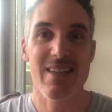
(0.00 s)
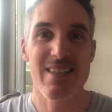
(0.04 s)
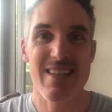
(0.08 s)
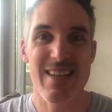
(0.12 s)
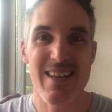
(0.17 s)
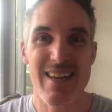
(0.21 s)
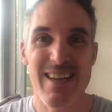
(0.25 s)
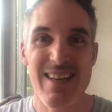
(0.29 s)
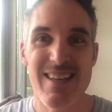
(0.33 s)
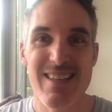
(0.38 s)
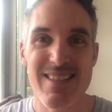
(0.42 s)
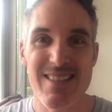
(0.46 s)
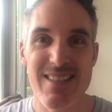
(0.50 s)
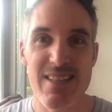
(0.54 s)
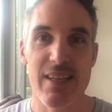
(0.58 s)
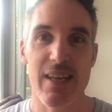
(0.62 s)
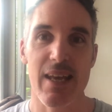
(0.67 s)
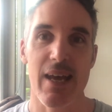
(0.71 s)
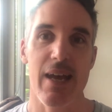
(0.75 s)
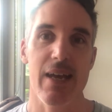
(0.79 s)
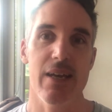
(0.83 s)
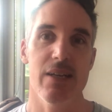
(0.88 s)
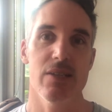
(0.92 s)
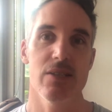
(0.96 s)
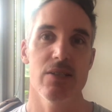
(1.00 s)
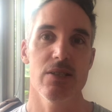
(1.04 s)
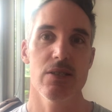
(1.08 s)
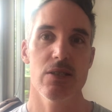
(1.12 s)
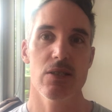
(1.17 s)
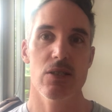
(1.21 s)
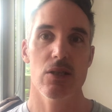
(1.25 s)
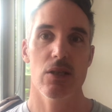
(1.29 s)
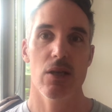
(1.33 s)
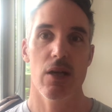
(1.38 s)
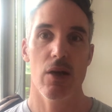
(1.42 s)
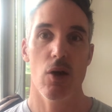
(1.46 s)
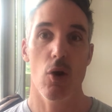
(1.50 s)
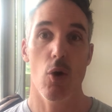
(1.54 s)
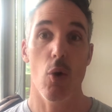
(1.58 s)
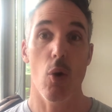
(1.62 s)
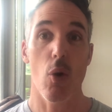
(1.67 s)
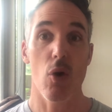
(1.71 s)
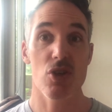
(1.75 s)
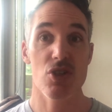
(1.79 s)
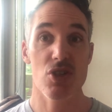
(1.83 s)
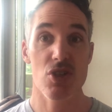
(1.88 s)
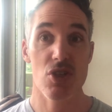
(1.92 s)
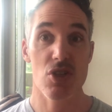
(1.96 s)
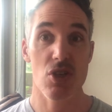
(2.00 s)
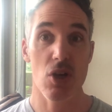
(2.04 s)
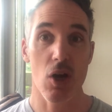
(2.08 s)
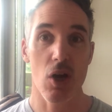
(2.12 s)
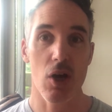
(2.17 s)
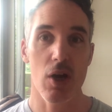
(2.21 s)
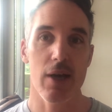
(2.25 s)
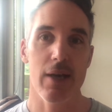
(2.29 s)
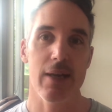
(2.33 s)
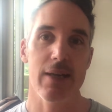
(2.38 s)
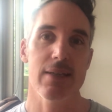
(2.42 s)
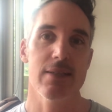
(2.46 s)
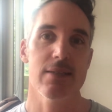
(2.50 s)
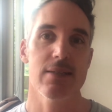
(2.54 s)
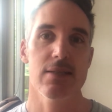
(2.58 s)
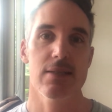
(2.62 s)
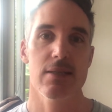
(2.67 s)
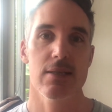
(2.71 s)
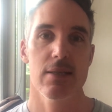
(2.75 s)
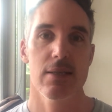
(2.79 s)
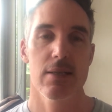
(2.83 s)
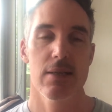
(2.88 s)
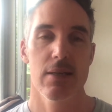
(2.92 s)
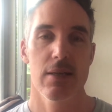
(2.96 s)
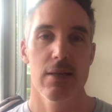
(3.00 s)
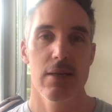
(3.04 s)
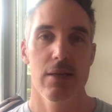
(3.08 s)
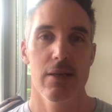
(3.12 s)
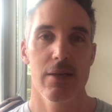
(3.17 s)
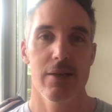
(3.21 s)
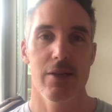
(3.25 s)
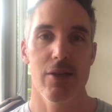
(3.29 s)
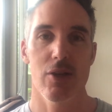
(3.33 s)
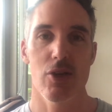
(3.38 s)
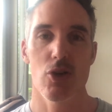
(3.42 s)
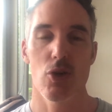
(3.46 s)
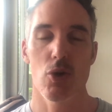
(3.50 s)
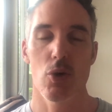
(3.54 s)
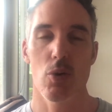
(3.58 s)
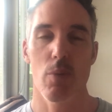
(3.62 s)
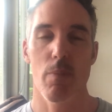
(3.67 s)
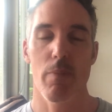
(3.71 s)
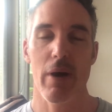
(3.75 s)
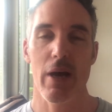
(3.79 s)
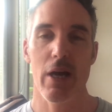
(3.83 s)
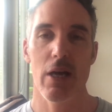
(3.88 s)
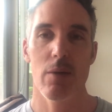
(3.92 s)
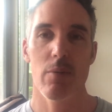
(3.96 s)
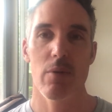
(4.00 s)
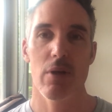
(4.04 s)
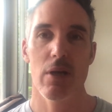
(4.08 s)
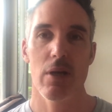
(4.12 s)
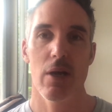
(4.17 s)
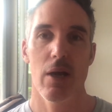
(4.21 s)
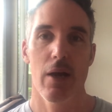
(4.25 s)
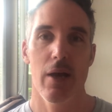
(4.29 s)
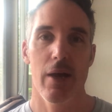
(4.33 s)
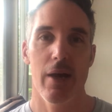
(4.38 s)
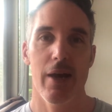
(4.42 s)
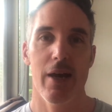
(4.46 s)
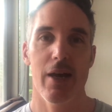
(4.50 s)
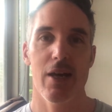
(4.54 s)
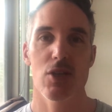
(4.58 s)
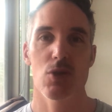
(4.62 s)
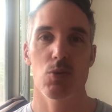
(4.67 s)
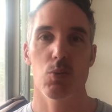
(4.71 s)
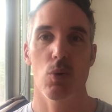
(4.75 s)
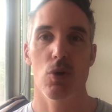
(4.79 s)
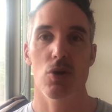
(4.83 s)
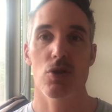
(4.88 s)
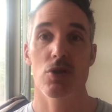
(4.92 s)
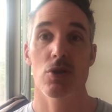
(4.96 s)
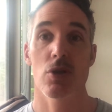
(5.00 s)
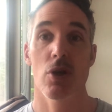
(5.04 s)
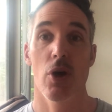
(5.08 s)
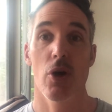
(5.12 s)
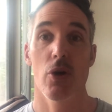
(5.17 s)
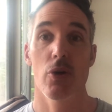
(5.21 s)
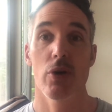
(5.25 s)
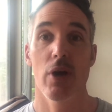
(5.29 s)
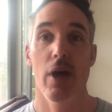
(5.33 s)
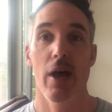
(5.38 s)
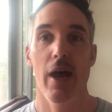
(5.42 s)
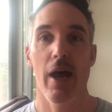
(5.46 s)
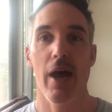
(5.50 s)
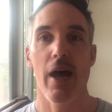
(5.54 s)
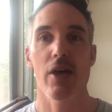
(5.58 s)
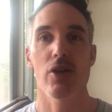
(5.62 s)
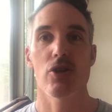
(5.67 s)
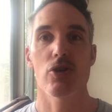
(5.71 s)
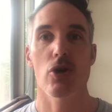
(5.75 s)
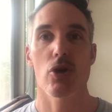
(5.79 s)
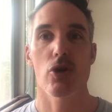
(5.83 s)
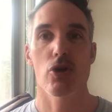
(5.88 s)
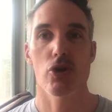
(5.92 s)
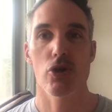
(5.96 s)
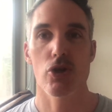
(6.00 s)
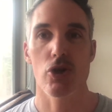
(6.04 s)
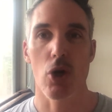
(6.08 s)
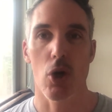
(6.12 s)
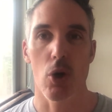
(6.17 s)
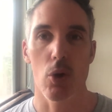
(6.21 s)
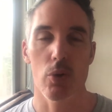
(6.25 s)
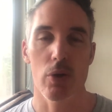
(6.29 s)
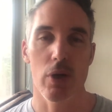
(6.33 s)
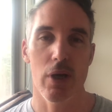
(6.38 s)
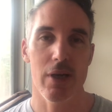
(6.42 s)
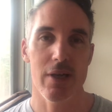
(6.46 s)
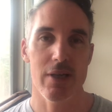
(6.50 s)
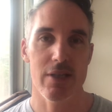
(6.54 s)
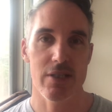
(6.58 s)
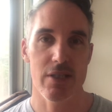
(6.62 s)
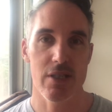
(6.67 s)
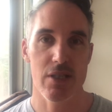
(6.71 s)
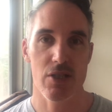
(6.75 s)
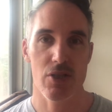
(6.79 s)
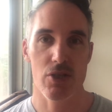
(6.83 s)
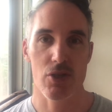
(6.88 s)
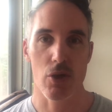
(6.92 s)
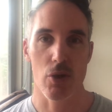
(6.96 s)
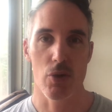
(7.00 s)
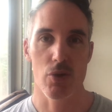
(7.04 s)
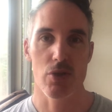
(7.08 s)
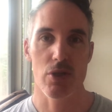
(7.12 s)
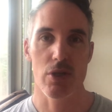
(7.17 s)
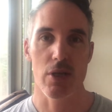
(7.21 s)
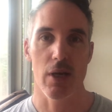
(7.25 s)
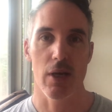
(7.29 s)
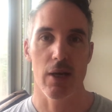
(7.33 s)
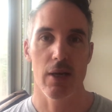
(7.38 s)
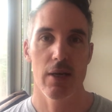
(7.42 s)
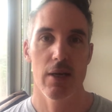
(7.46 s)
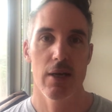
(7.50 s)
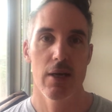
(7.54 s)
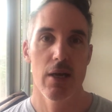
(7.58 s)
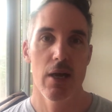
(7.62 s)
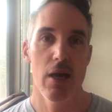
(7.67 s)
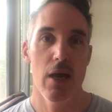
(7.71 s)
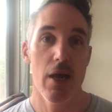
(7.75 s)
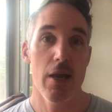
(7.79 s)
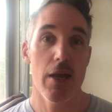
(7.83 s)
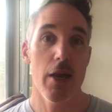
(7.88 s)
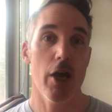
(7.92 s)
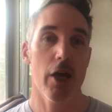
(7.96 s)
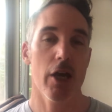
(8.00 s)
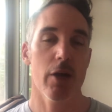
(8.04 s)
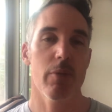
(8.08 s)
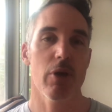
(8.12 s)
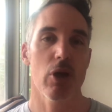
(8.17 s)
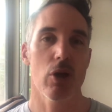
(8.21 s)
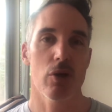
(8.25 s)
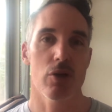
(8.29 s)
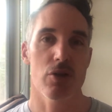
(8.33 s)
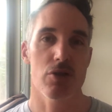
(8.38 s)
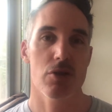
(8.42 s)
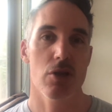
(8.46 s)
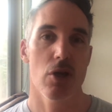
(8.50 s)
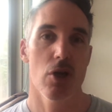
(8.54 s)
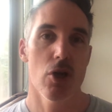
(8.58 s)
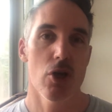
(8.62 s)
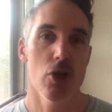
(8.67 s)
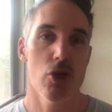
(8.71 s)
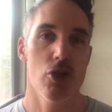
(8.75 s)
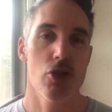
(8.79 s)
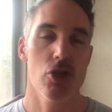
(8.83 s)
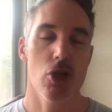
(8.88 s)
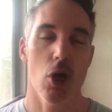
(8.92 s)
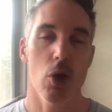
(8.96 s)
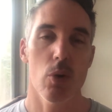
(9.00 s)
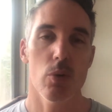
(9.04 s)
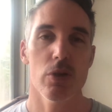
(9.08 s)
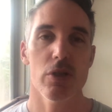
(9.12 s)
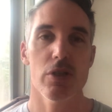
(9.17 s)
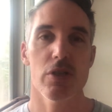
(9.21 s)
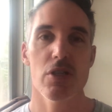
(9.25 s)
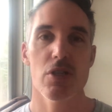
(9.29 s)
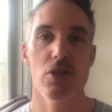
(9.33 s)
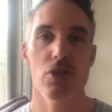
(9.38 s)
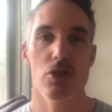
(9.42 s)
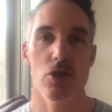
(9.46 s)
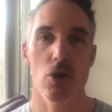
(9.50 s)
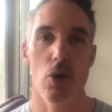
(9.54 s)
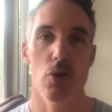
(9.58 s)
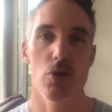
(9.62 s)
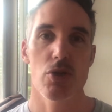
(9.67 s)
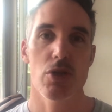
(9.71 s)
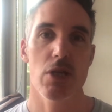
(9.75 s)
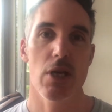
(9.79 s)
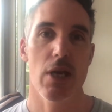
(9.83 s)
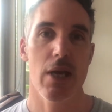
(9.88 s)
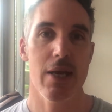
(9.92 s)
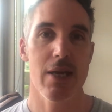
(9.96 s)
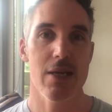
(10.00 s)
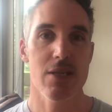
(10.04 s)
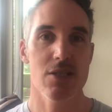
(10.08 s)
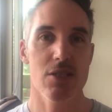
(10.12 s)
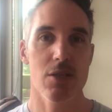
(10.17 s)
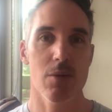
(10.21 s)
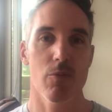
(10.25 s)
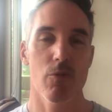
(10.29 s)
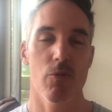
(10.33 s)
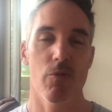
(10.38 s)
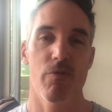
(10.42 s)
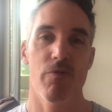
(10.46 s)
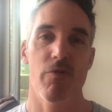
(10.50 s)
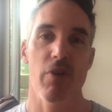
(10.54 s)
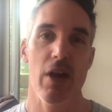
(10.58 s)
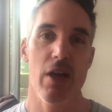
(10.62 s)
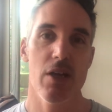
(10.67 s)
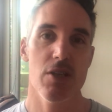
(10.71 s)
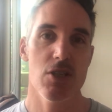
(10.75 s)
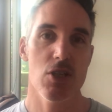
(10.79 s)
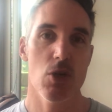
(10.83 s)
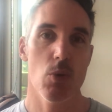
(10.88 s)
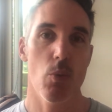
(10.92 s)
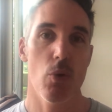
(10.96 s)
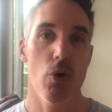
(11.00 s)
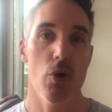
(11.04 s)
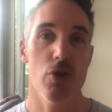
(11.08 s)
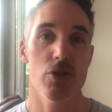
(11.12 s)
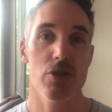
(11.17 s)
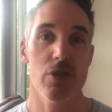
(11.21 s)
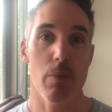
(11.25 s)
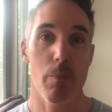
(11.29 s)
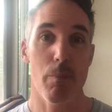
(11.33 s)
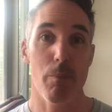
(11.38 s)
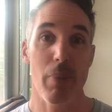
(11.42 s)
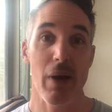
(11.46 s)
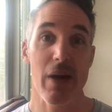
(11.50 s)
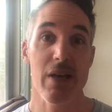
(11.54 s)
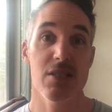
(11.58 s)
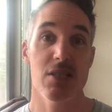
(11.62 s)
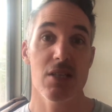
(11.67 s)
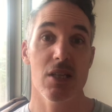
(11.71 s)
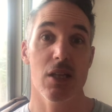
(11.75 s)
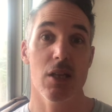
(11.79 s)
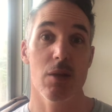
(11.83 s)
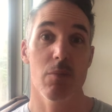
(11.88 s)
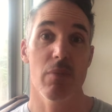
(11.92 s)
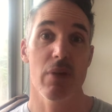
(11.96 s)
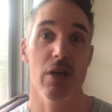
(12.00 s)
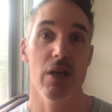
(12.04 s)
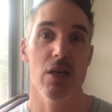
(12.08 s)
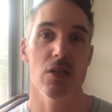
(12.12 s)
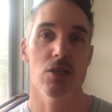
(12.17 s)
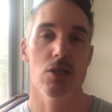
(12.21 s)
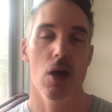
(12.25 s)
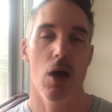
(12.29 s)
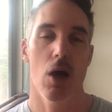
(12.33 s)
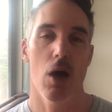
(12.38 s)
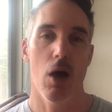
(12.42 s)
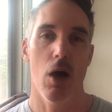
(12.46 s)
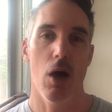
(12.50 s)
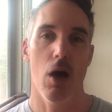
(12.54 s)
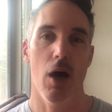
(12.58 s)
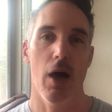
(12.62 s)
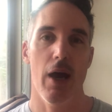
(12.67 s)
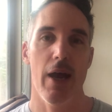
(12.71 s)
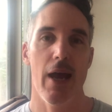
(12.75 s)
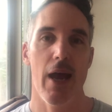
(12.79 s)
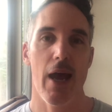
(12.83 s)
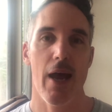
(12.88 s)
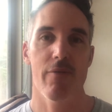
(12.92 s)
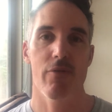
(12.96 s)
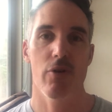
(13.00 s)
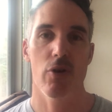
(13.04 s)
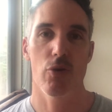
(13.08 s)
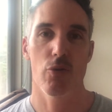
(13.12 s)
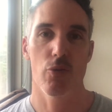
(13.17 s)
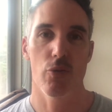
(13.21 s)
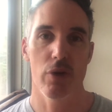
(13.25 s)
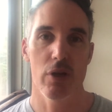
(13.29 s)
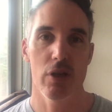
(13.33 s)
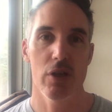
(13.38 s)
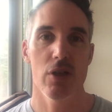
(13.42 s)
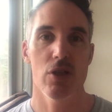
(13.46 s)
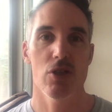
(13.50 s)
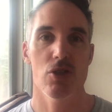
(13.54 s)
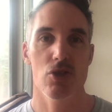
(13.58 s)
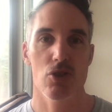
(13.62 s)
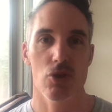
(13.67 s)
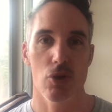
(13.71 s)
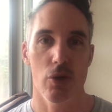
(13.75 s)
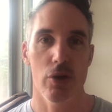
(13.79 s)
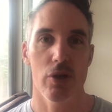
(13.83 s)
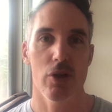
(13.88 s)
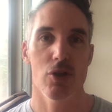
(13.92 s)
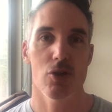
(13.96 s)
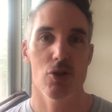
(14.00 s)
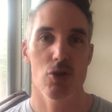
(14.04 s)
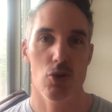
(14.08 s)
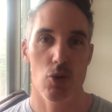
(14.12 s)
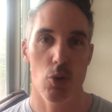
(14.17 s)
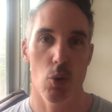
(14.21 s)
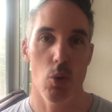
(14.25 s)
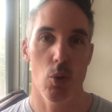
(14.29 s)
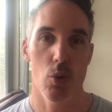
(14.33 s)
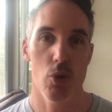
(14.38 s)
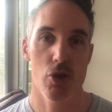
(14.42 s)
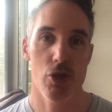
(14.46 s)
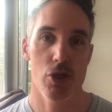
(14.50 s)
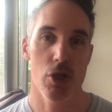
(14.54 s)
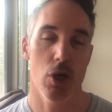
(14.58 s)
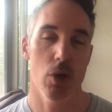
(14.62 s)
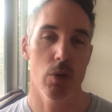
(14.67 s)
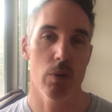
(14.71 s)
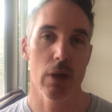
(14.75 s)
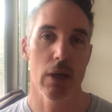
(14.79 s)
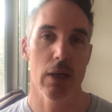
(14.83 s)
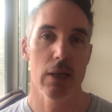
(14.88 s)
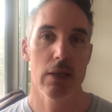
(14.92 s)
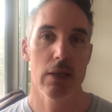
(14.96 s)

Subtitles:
instigators or signs that your baby has what's known as shoulder dystocia. Now, I'm going to be honest. Shoulder dystocia is some fancy words that basically means I have a really sodding sore shoulder.